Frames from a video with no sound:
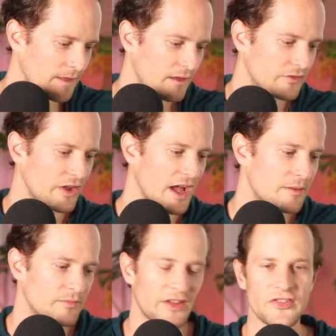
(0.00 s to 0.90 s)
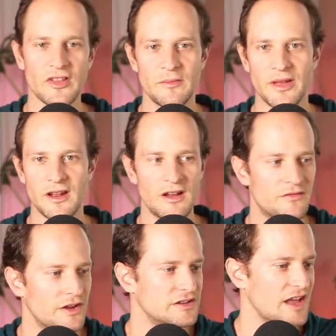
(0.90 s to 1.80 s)
So yeah, that's a little bit
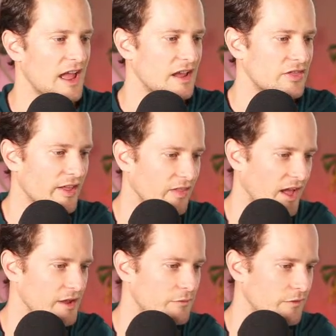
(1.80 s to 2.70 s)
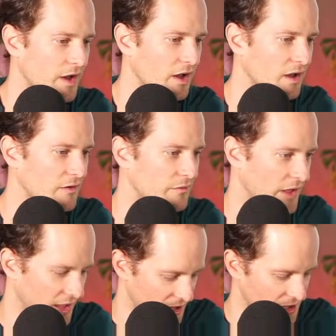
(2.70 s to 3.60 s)
of day in the life of
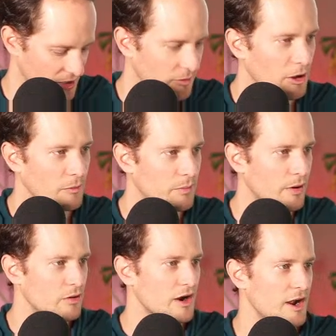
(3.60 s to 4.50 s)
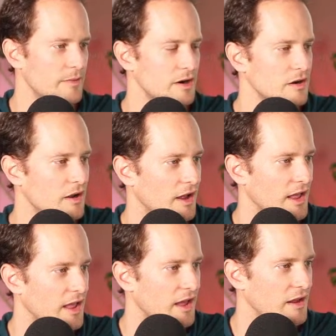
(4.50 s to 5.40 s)
a programmer.
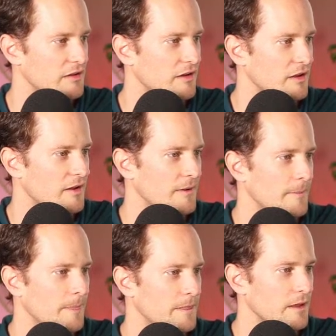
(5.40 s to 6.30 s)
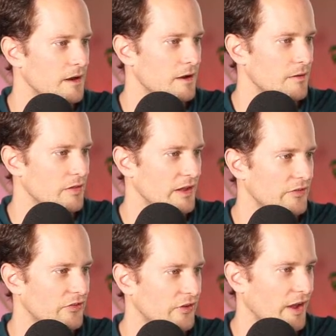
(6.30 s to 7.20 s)
And,
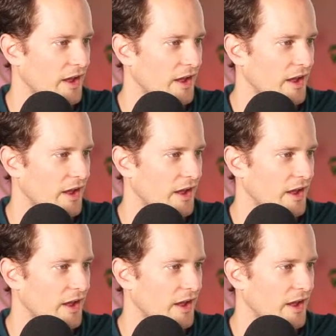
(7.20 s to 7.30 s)
let's